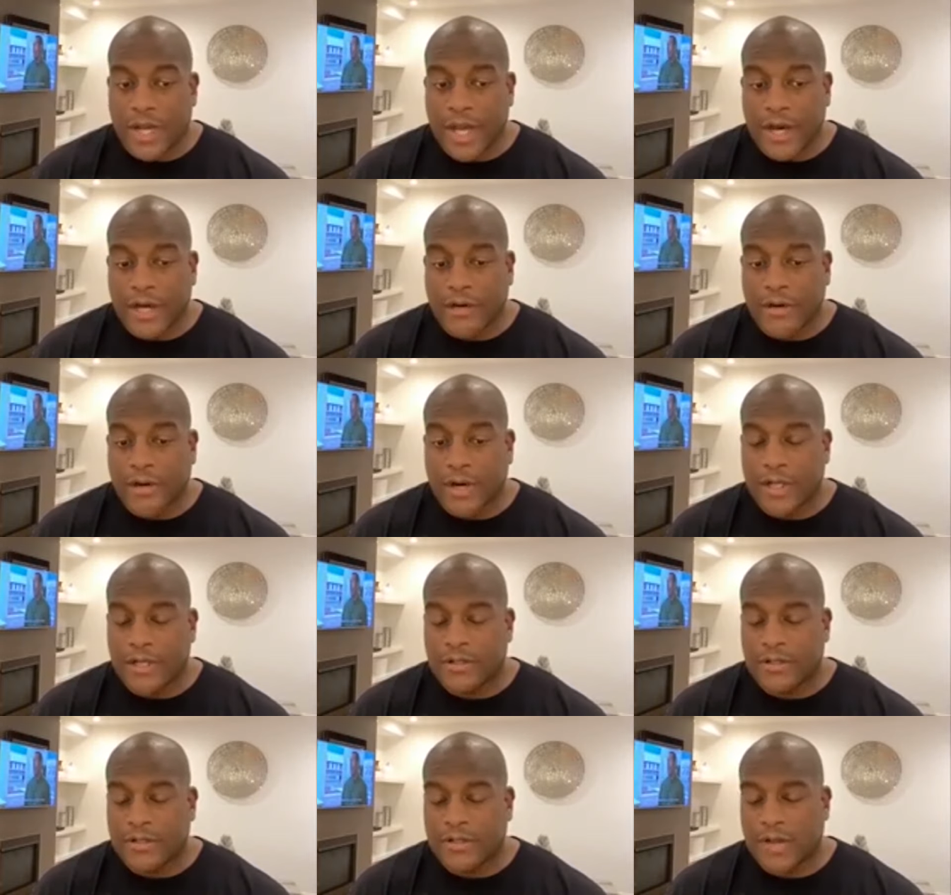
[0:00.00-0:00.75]
We had a
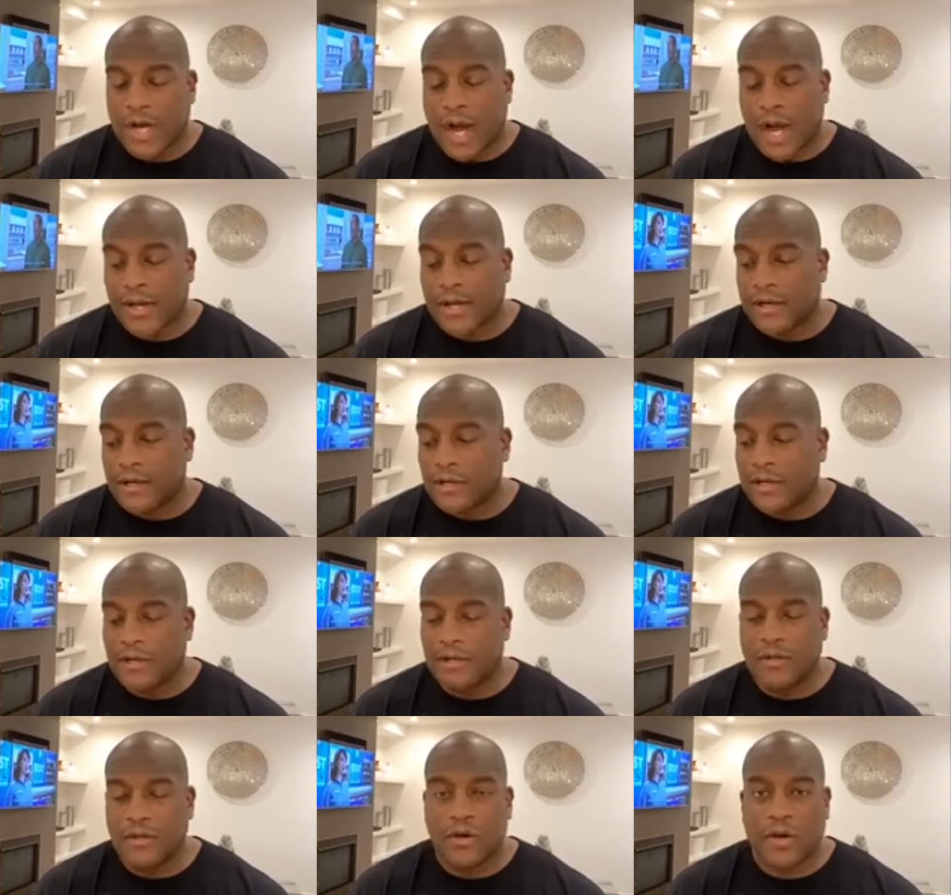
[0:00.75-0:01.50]
great talk in,
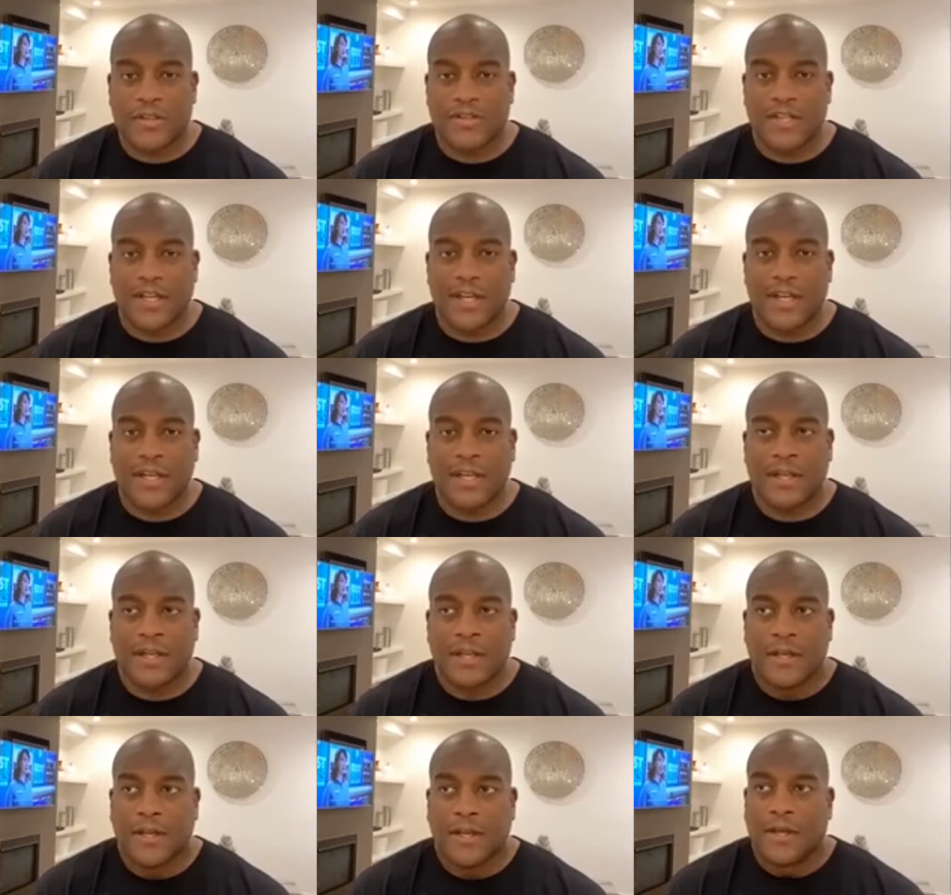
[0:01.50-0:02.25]
in New York
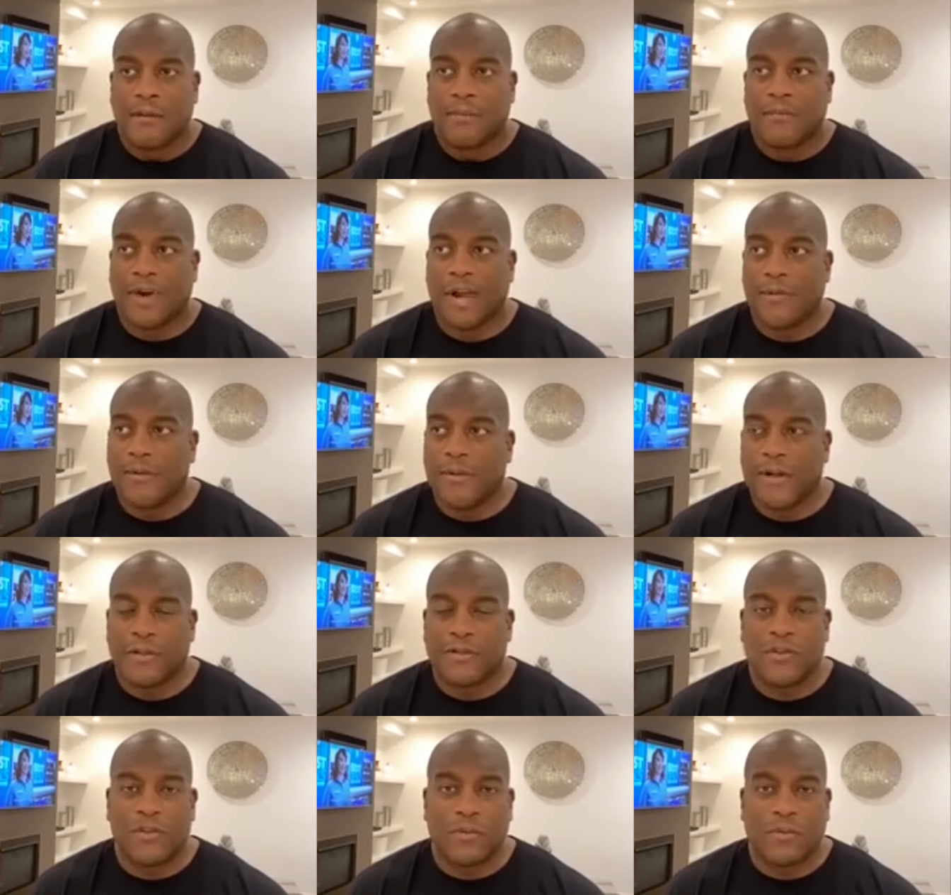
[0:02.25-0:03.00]
City probably
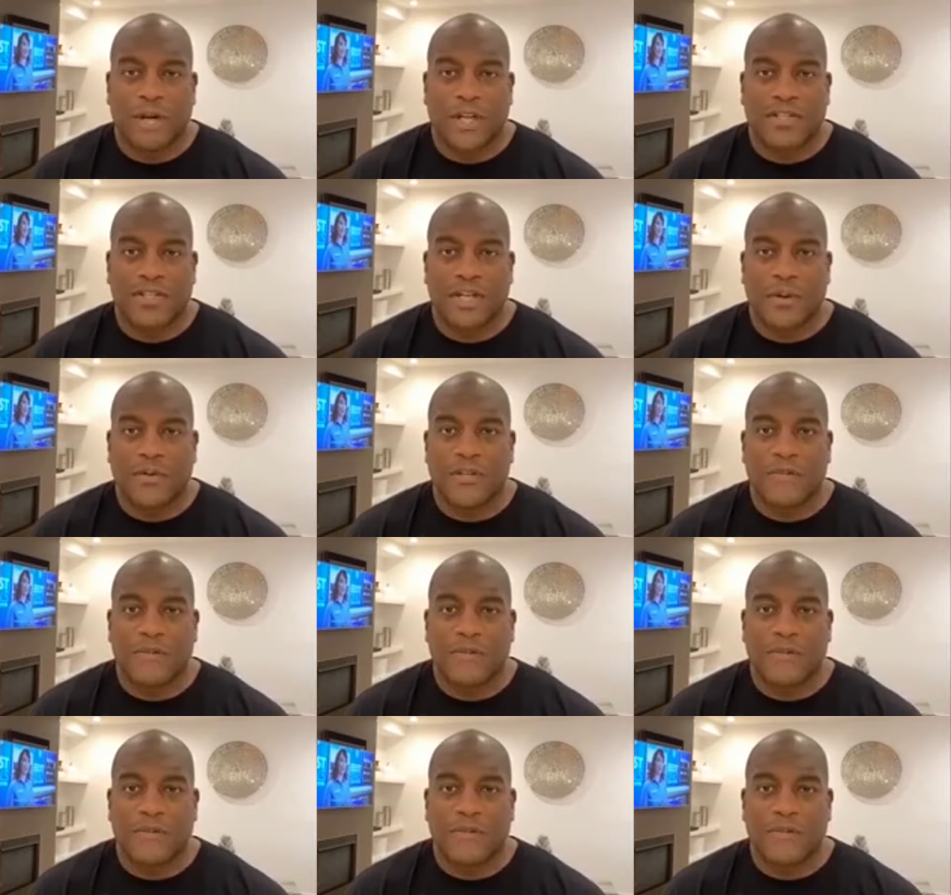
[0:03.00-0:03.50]
about two months ago.